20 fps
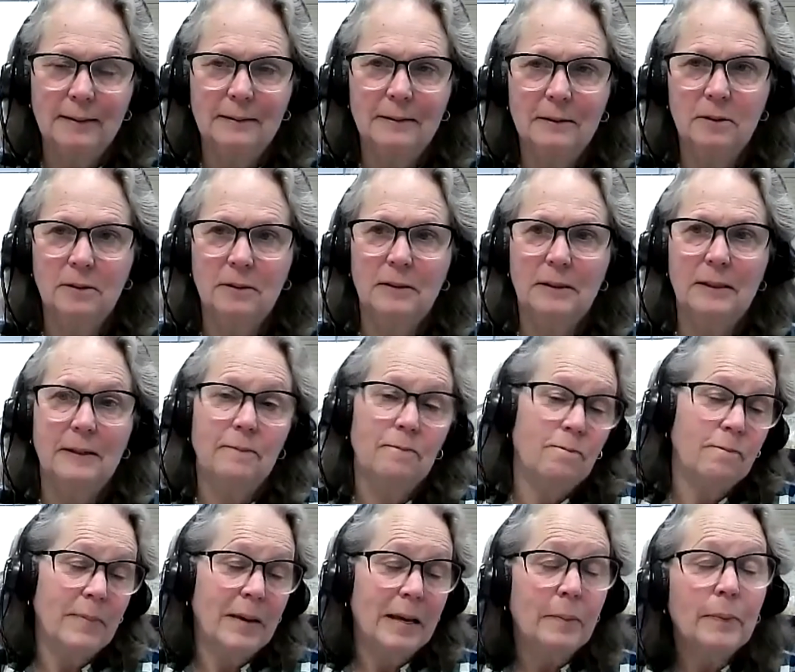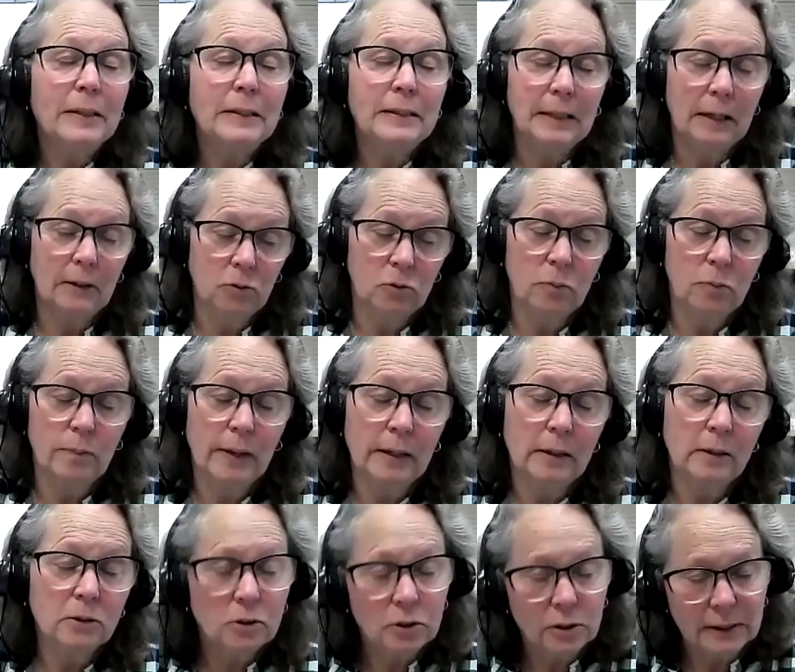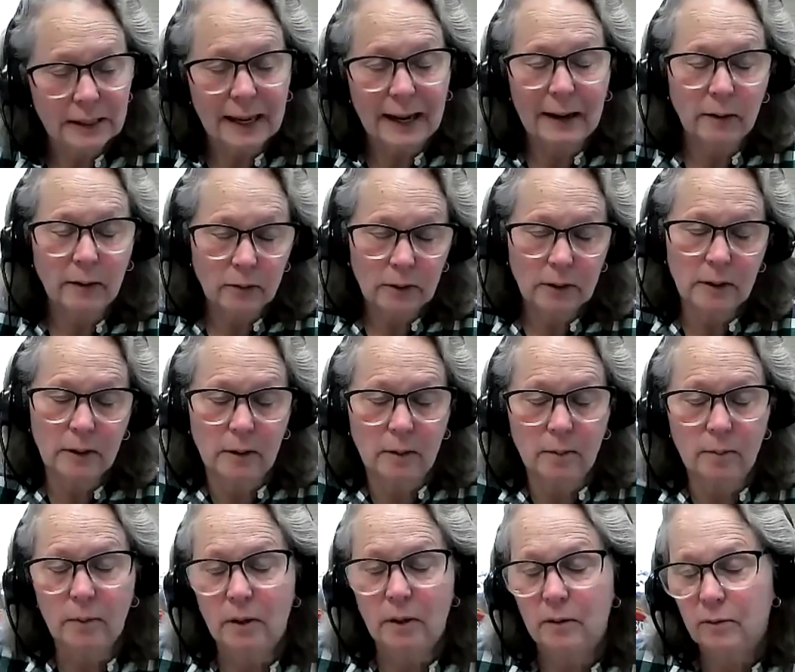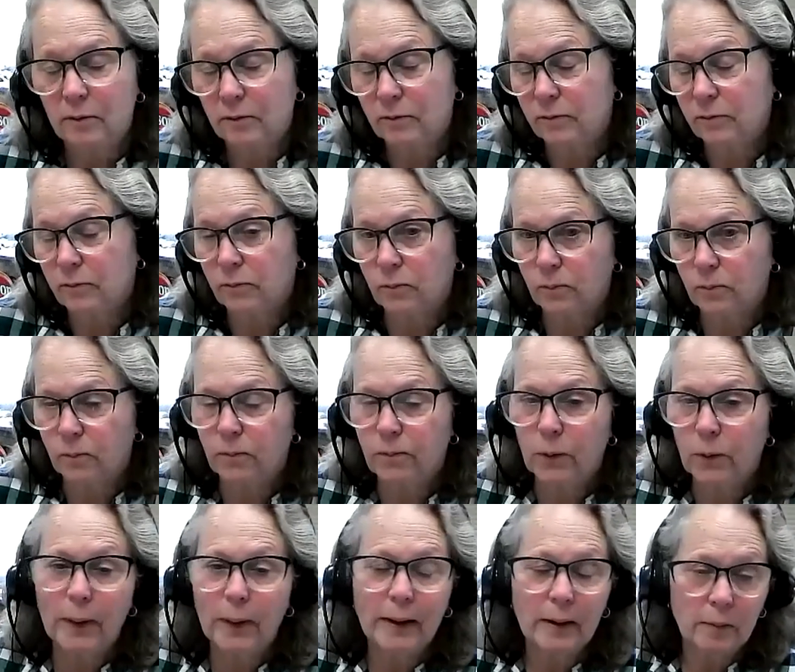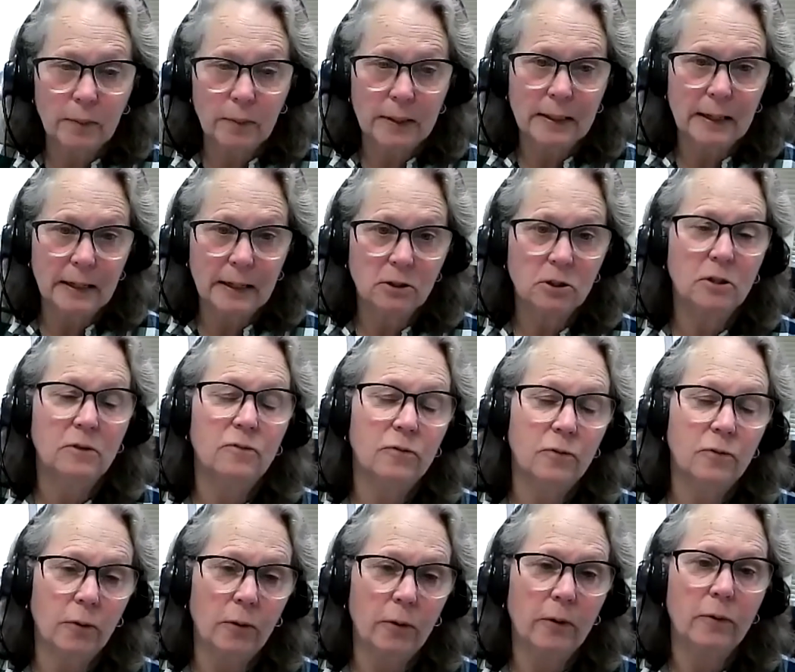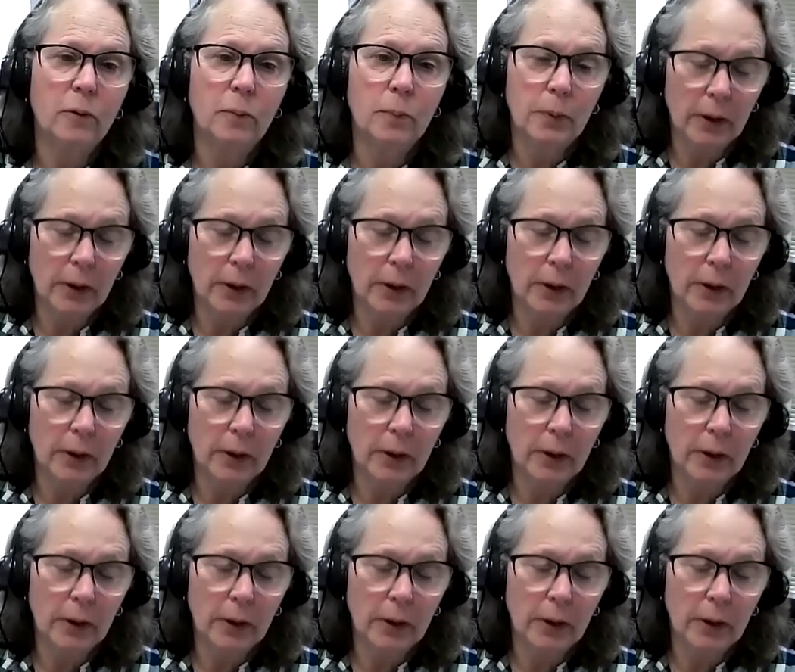is may be detrimental to the outcome of the recommendation for the